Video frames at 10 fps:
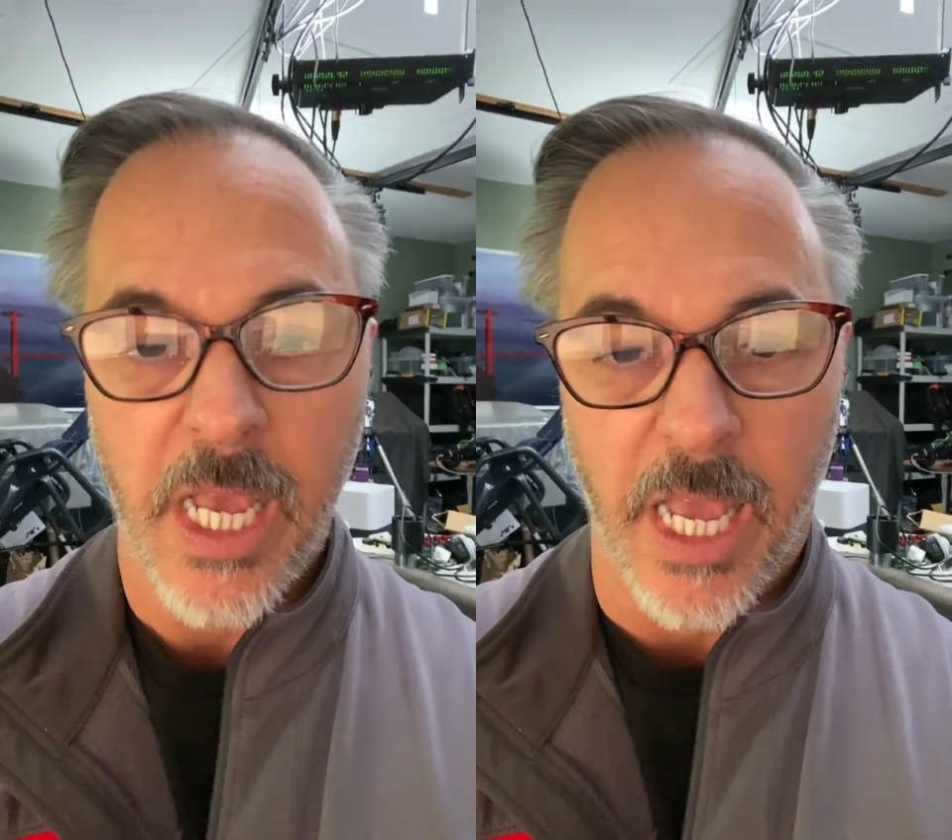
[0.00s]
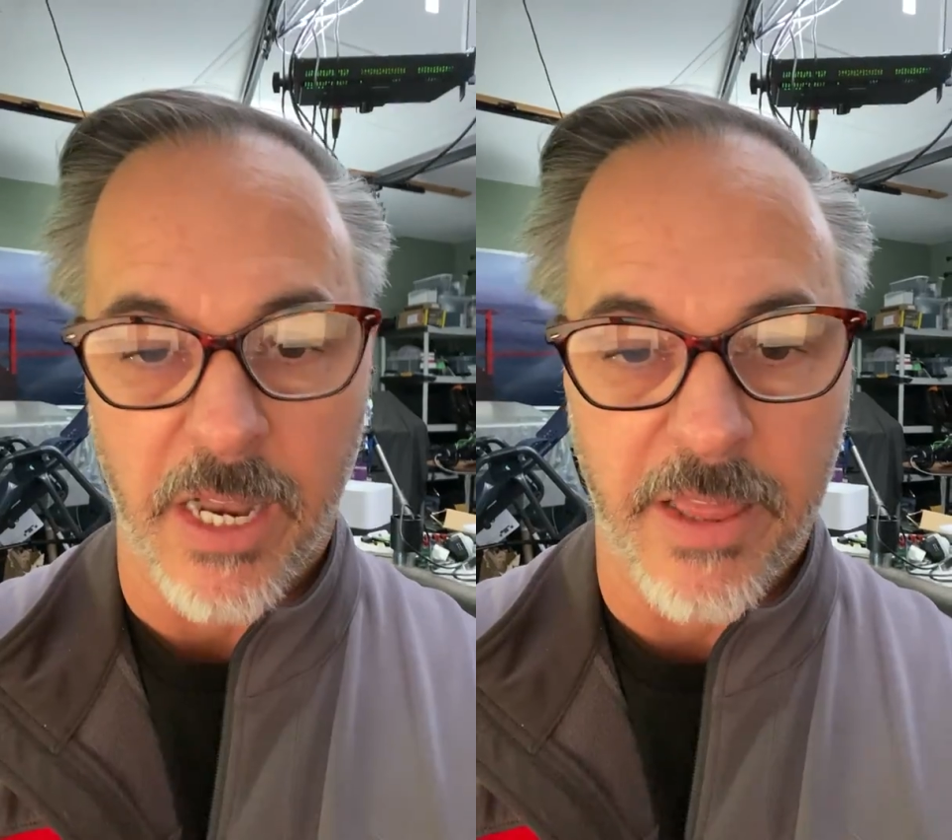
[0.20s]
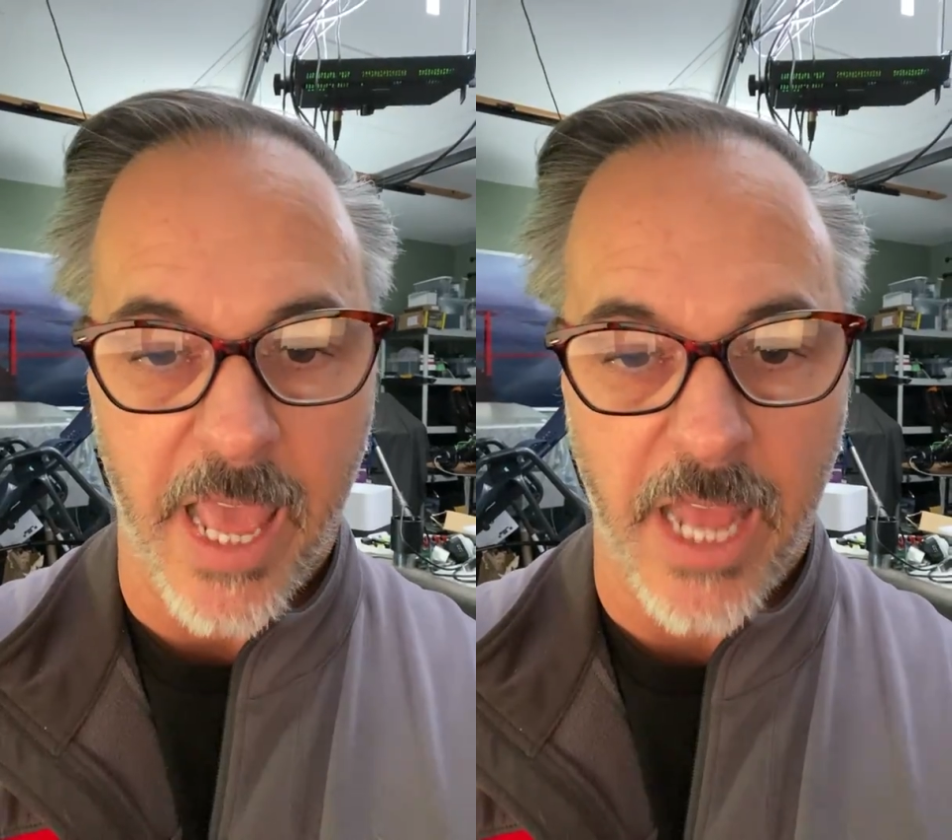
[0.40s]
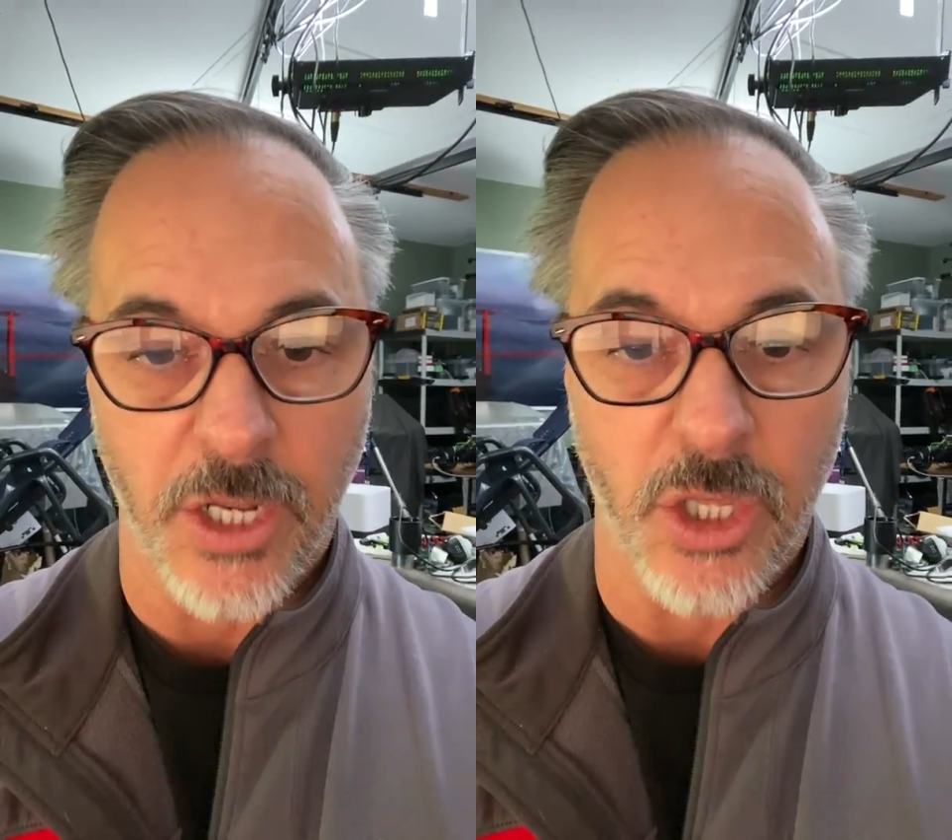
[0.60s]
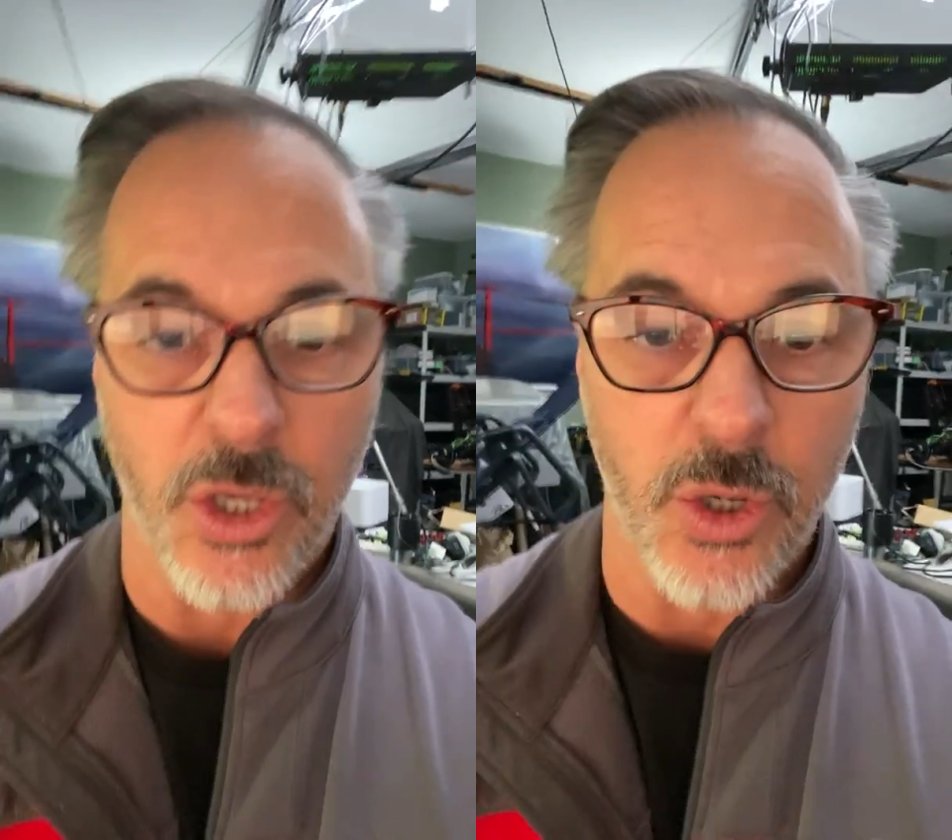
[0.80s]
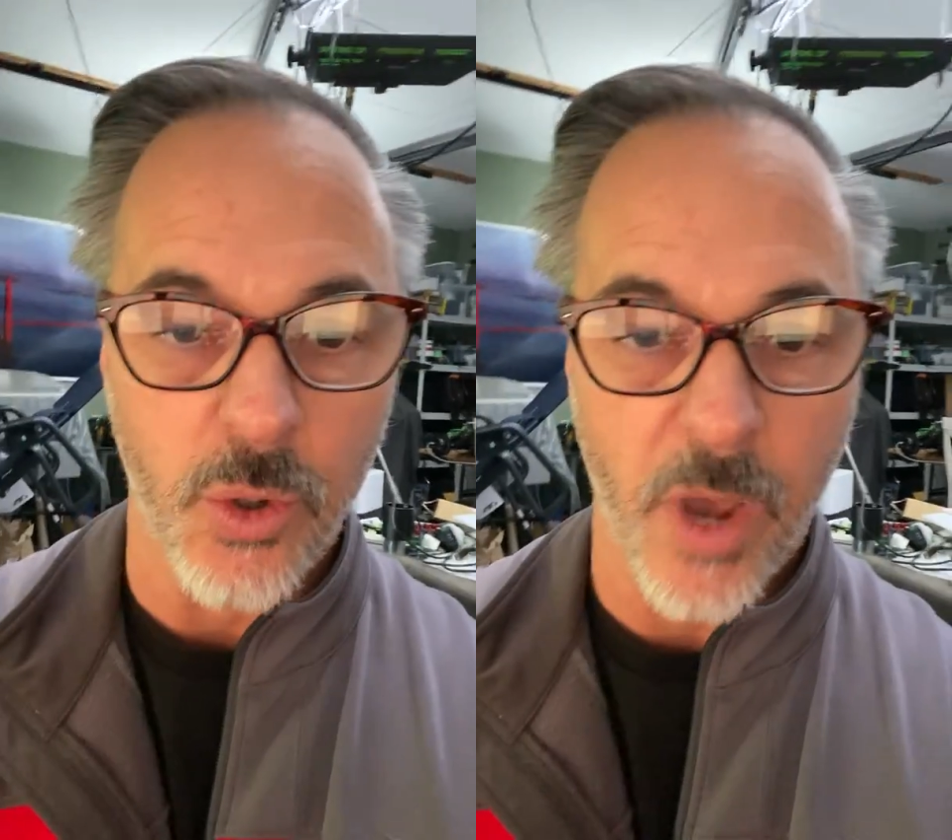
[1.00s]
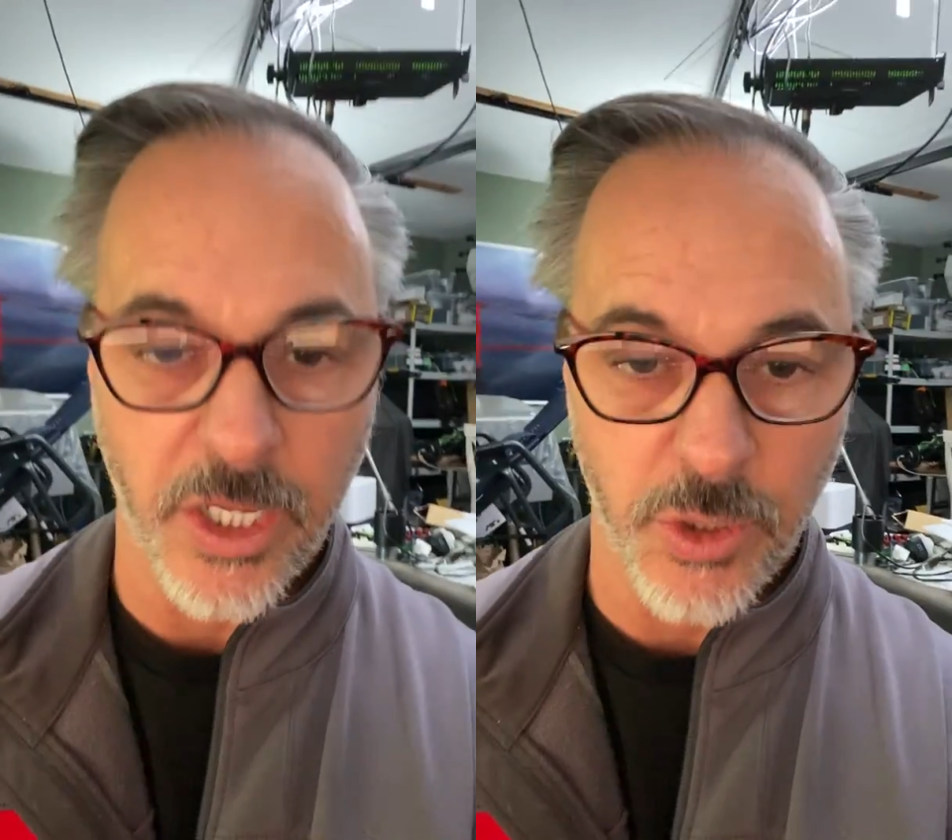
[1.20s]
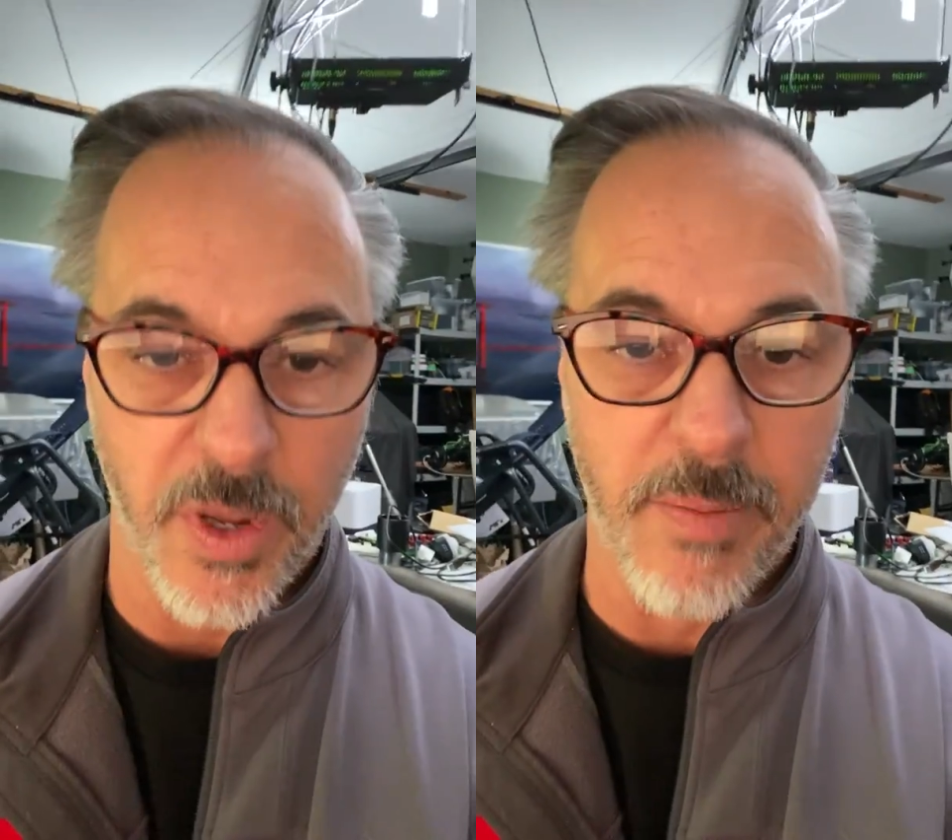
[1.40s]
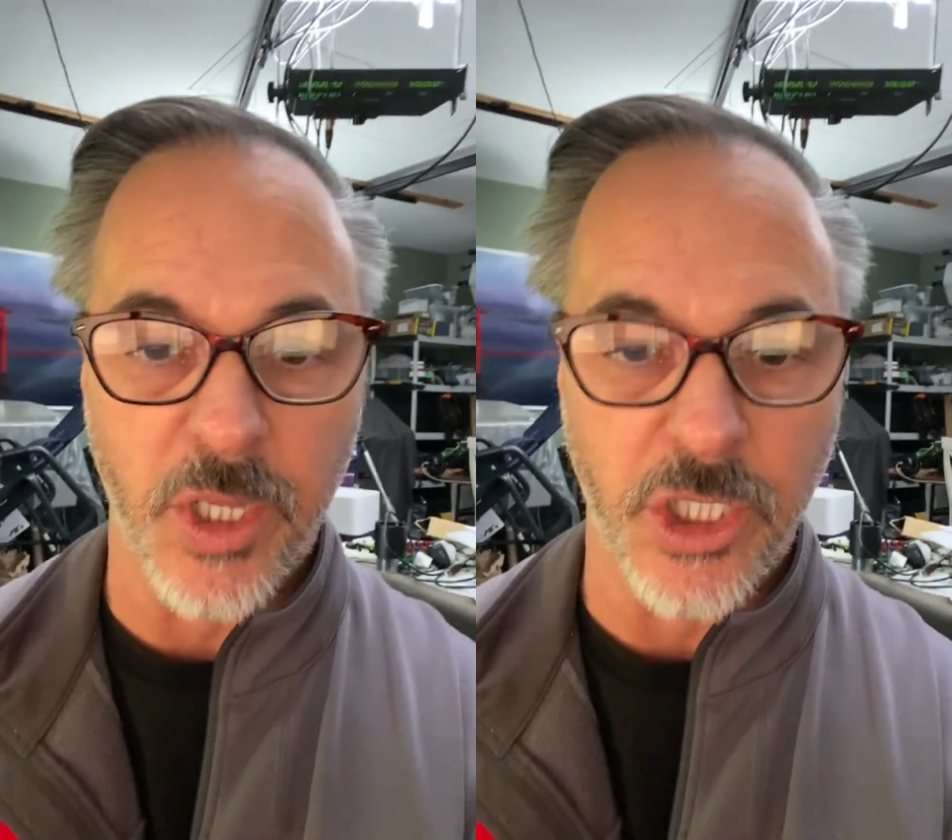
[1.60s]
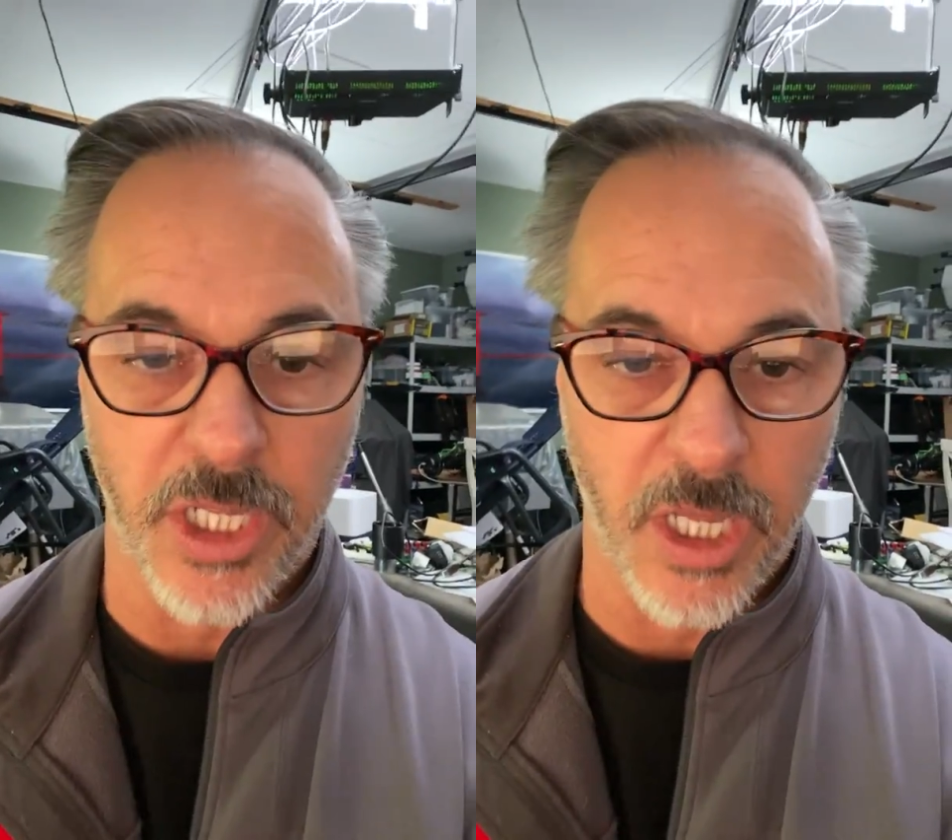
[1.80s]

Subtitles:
And then as you image it,